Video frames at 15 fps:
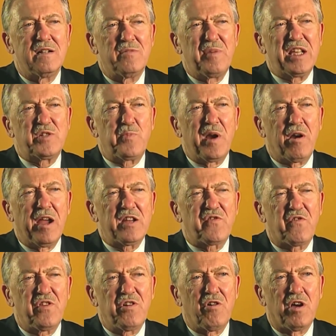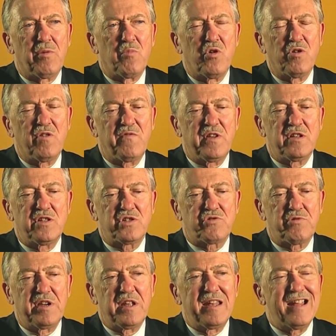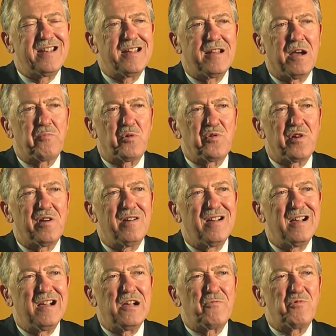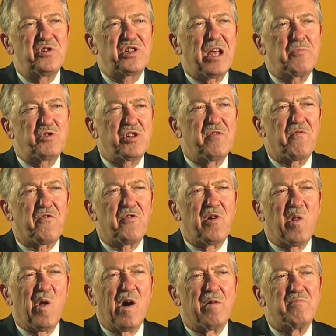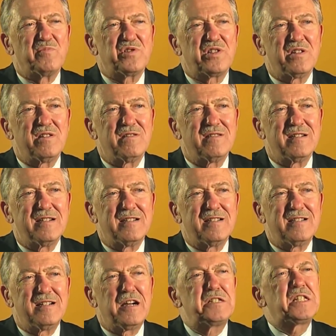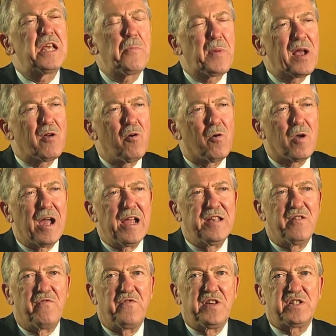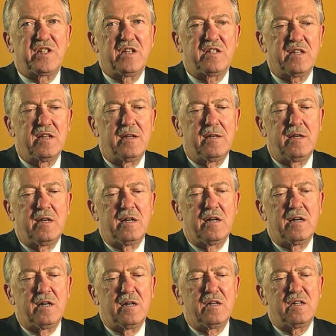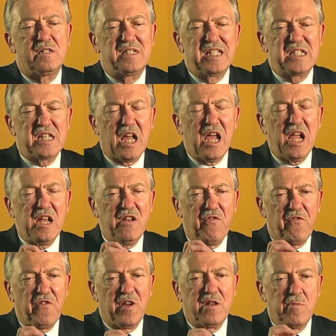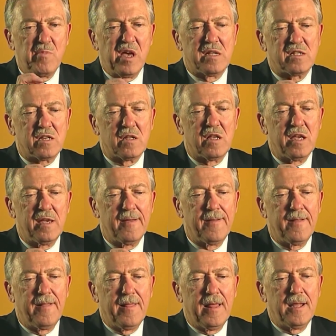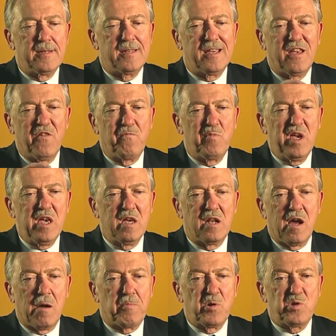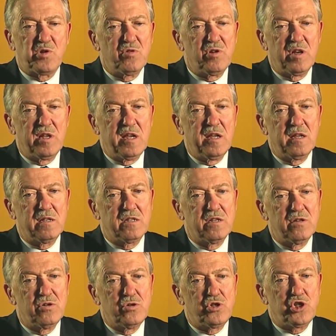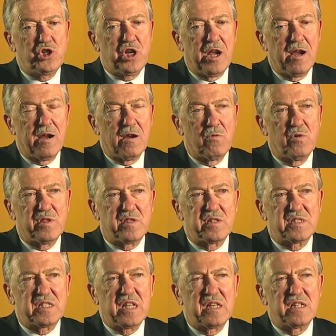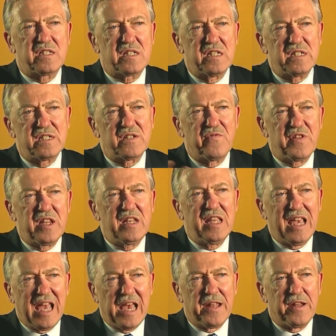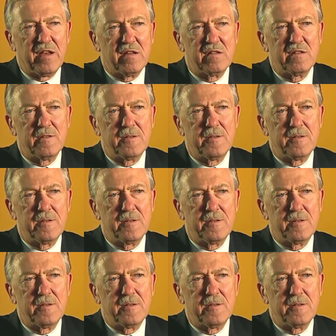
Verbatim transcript: makes bearings for the automotive industry, and ended up with a reception for alums. a typical kind of visit designed fundamentally to give me an opportunity to share with the citizens of Indiana